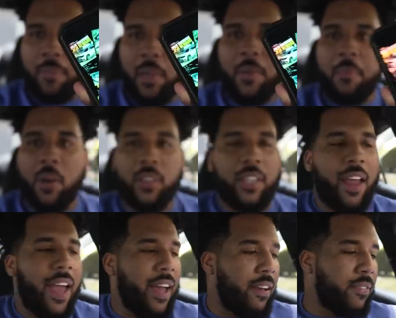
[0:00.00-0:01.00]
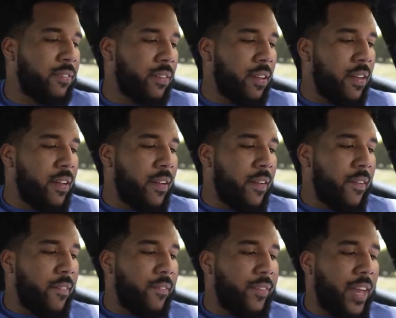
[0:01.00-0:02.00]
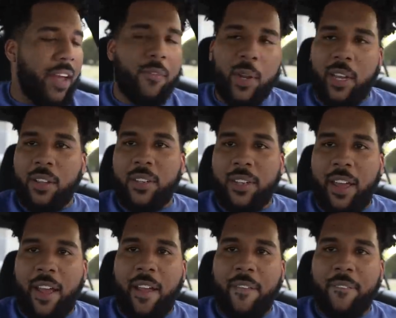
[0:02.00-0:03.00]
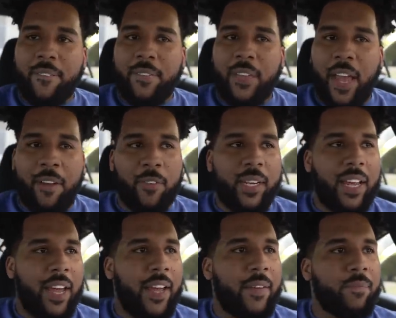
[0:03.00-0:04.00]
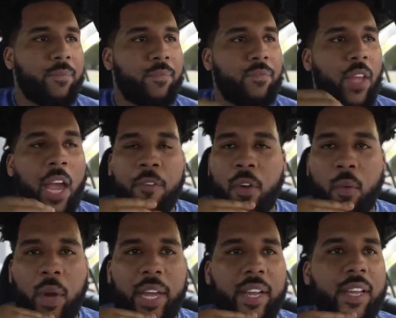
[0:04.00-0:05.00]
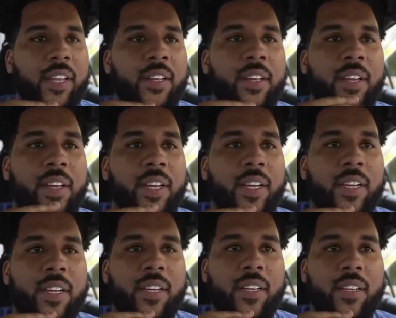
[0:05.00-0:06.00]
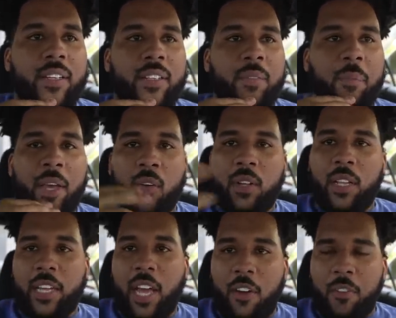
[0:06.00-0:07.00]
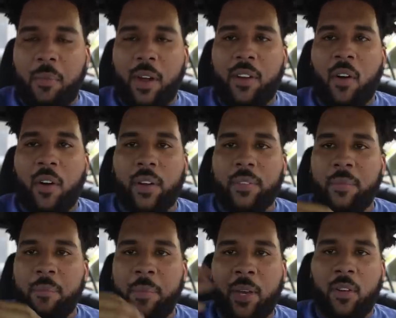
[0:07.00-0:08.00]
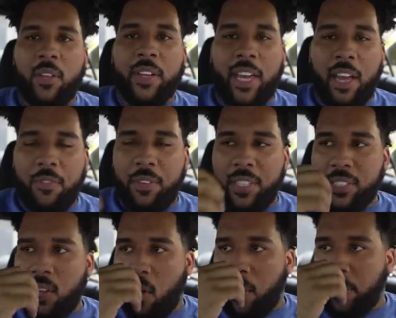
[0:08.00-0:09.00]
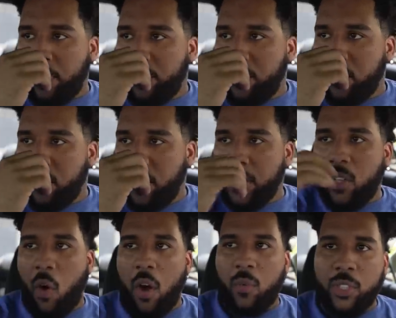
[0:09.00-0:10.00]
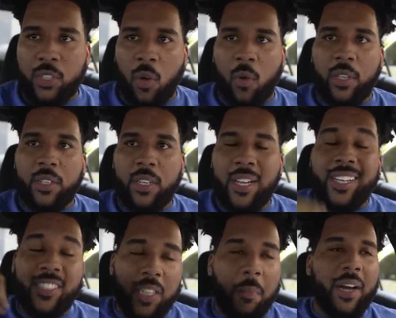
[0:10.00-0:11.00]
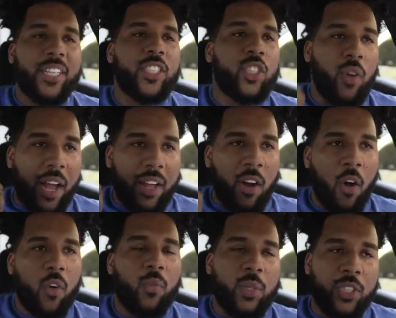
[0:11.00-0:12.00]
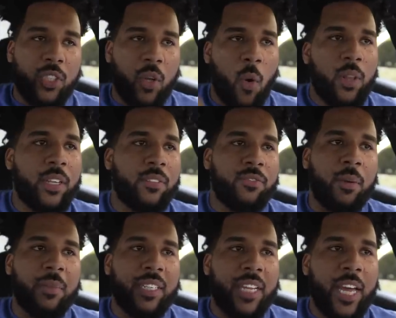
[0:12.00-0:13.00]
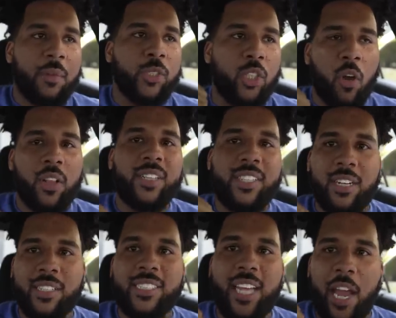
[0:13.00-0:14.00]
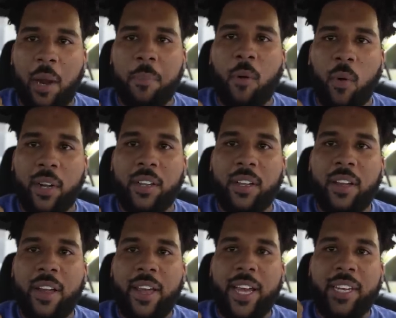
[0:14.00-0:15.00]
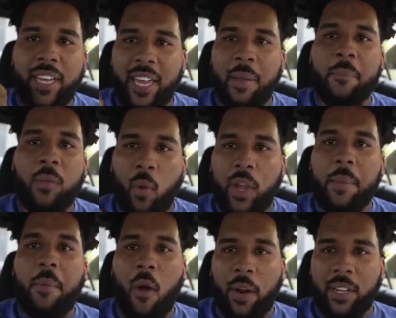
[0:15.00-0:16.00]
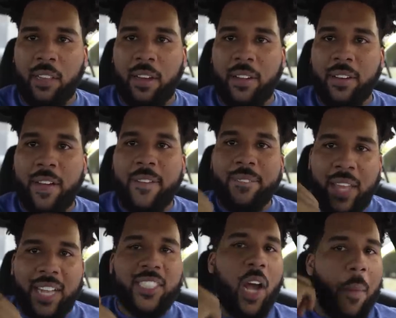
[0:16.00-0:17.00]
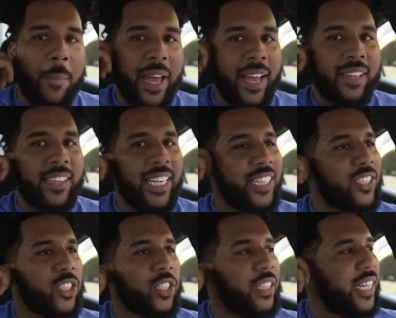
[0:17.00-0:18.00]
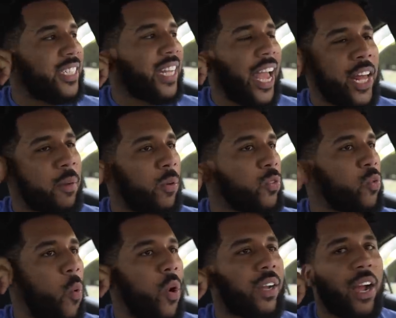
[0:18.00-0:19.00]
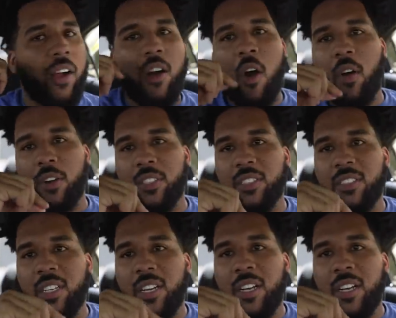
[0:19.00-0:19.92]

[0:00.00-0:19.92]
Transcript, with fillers: maybe month and a half. Every other day, every day, every week, be on the lookout for my car. Be on the lookout for this car. This car was stolen. Somebody's Trackhawk was stolen from the damn Charlotte Douglas airport in the employee parking lot. That's how bad these these animals want our cars.